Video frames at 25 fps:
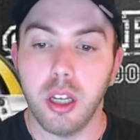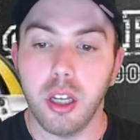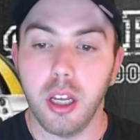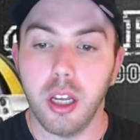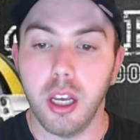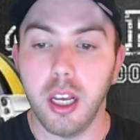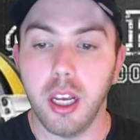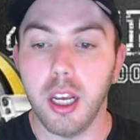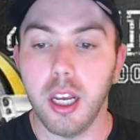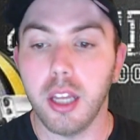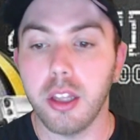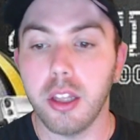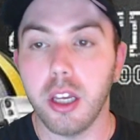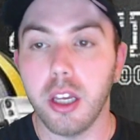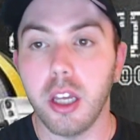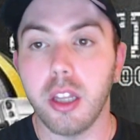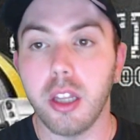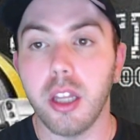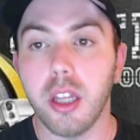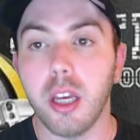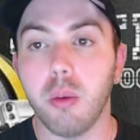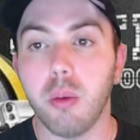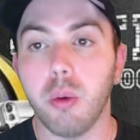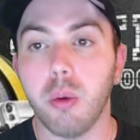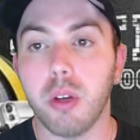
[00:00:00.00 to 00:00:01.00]
and then
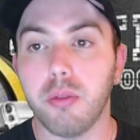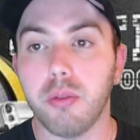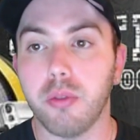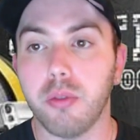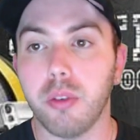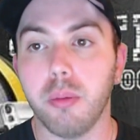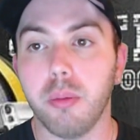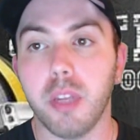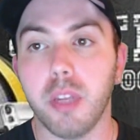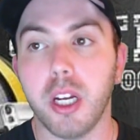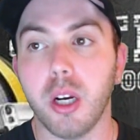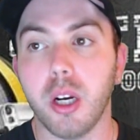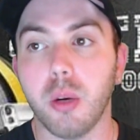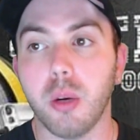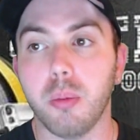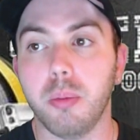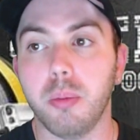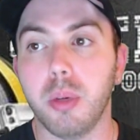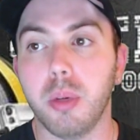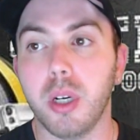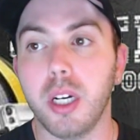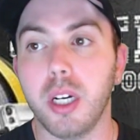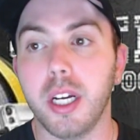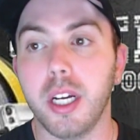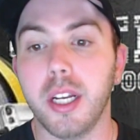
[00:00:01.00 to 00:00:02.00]
they went from there.
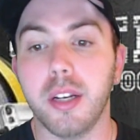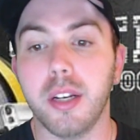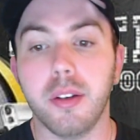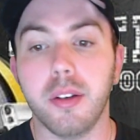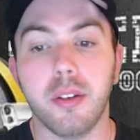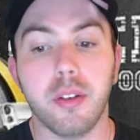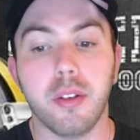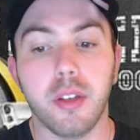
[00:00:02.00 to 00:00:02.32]
But